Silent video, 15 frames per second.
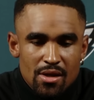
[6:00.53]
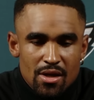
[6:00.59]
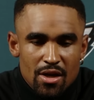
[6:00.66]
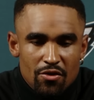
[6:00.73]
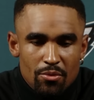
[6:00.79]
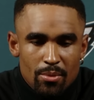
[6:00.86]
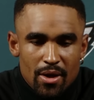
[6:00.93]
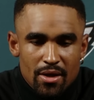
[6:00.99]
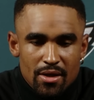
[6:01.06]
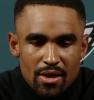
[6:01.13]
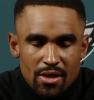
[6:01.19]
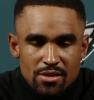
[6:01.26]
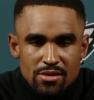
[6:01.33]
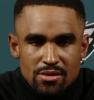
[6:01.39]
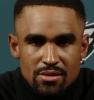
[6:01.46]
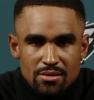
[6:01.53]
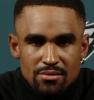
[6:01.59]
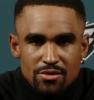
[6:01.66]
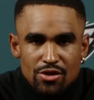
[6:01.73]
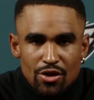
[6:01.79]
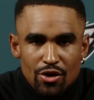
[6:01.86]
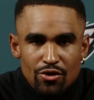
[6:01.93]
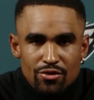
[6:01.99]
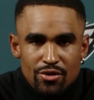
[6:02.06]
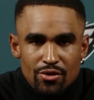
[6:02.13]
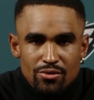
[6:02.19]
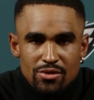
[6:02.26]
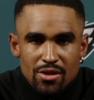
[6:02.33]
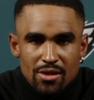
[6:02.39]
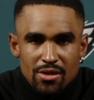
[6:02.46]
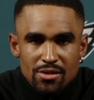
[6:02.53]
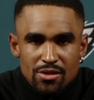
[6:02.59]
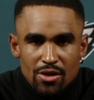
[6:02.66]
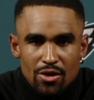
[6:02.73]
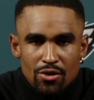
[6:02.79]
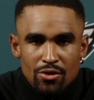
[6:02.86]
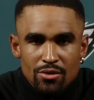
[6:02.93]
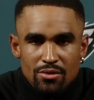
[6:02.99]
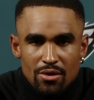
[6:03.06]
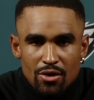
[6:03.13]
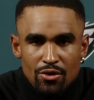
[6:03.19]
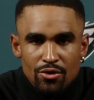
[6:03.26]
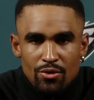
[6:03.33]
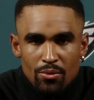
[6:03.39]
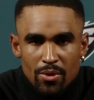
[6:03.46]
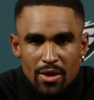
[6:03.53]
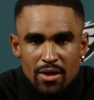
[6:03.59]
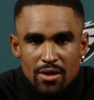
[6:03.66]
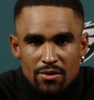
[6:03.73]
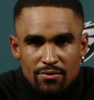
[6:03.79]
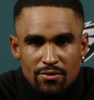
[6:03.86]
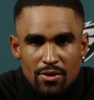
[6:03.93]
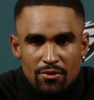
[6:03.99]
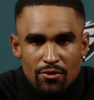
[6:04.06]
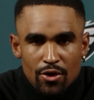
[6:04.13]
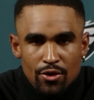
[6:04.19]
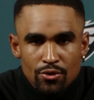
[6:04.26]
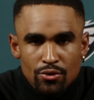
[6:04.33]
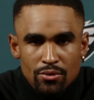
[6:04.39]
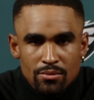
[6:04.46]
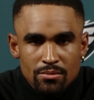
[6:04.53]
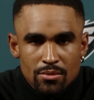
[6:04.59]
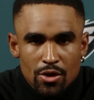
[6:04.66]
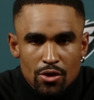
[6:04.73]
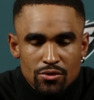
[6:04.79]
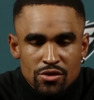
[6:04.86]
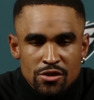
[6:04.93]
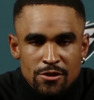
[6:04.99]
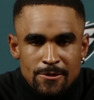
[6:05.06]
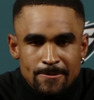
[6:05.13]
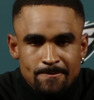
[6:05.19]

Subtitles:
everybody has to learn those things and learn the way of our new coaches.